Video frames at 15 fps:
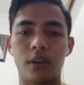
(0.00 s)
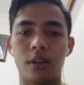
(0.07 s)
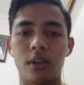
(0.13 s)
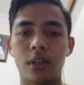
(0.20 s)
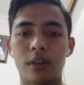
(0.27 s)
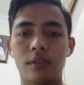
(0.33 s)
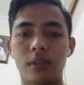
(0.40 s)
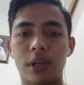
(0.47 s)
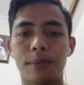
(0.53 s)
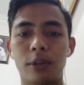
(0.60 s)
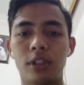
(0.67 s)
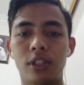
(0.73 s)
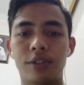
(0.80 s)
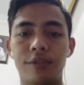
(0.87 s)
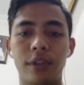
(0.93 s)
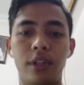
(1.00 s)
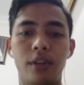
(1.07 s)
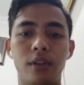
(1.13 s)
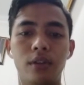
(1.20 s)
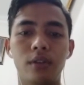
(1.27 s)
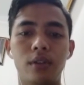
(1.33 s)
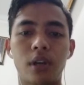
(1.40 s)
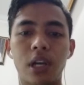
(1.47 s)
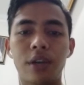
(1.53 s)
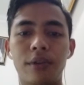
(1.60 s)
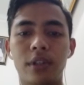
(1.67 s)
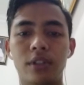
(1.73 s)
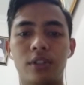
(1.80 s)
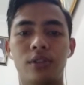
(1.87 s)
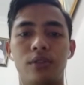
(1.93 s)
Now about this video, I
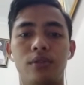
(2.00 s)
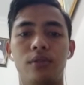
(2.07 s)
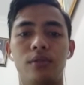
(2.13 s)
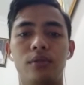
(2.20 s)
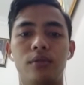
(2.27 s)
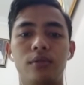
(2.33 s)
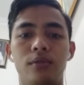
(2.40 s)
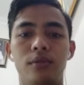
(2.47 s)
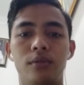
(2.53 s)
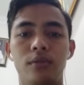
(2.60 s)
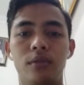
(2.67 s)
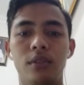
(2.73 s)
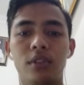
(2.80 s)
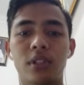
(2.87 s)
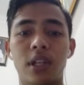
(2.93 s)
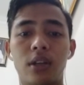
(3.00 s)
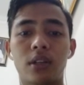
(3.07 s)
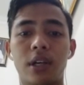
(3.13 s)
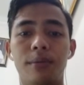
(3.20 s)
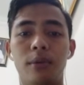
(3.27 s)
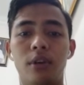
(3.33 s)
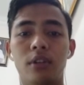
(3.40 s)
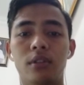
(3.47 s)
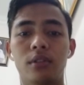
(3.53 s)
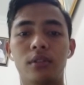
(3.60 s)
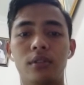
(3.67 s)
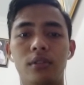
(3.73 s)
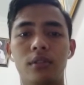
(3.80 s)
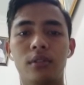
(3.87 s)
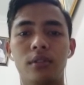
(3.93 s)
want to talk about
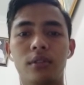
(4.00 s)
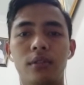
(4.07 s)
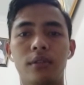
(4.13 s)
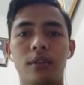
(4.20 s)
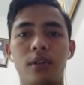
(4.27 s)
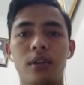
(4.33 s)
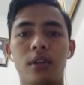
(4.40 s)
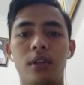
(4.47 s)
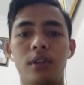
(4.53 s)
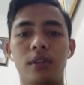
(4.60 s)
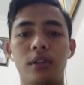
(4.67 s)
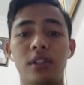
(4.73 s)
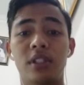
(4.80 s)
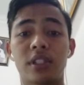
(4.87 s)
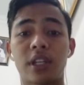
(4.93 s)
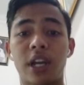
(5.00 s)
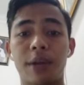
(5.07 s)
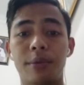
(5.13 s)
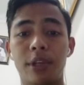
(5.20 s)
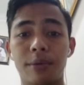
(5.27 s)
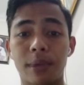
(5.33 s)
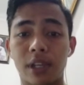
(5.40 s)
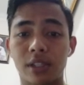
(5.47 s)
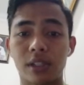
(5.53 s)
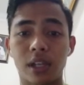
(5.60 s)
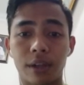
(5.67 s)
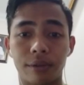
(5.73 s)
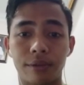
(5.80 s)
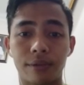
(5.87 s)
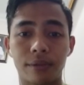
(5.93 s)
describing
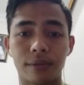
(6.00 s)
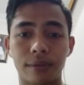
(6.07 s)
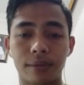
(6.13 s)
myself.